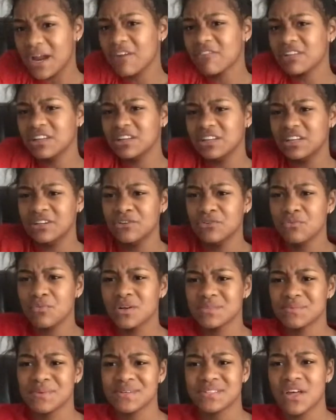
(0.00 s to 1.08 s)
I really need new
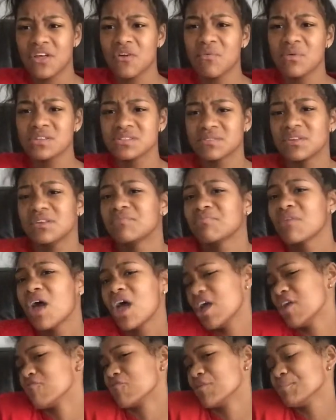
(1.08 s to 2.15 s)
ones because the other ones
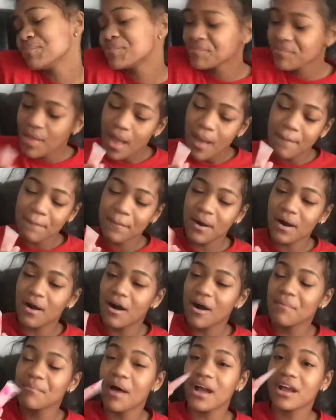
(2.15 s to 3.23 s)
it ripped. But
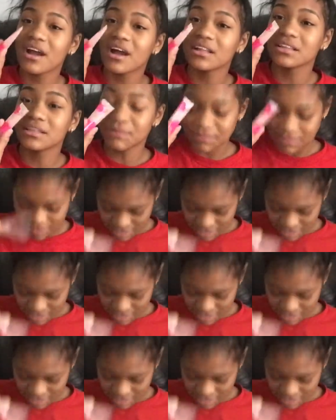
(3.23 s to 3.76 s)
I got lip